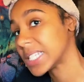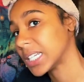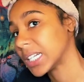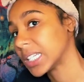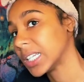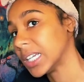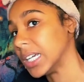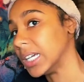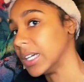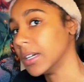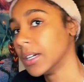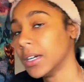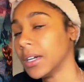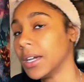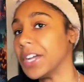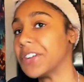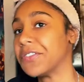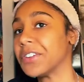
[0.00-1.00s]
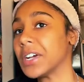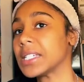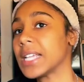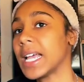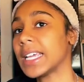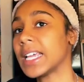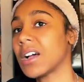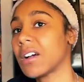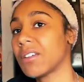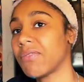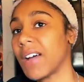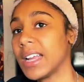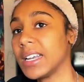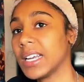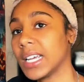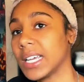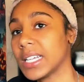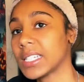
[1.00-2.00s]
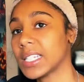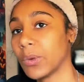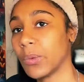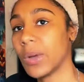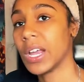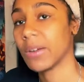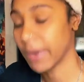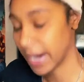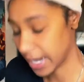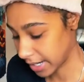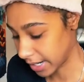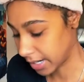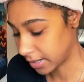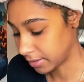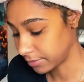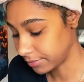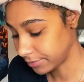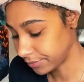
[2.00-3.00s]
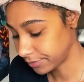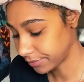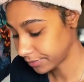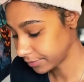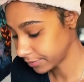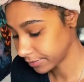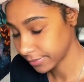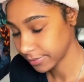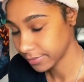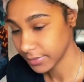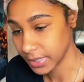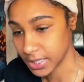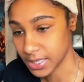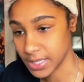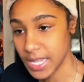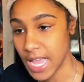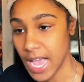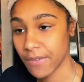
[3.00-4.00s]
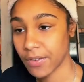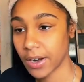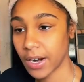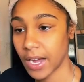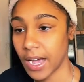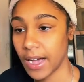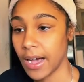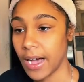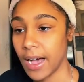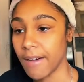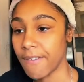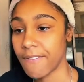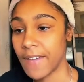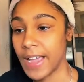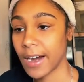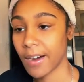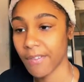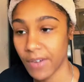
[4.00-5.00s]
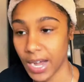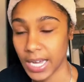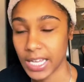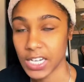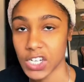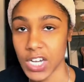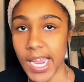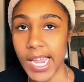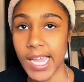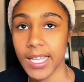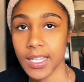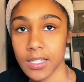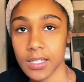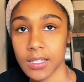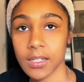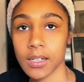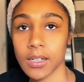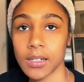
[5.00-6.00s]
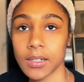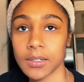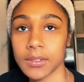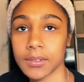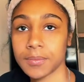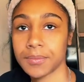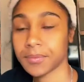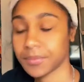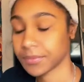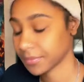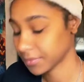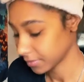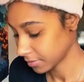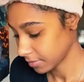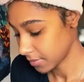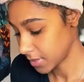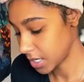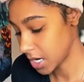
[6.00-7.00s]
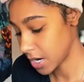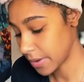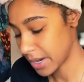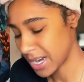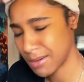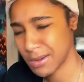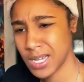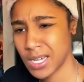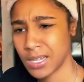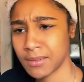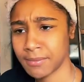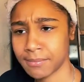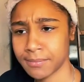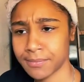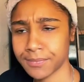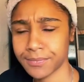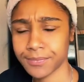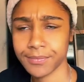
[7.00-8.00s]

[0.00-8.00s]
Basically, it feels like y'all fighting against the wind right now. It's never a fair fucking chance. You know what I mean?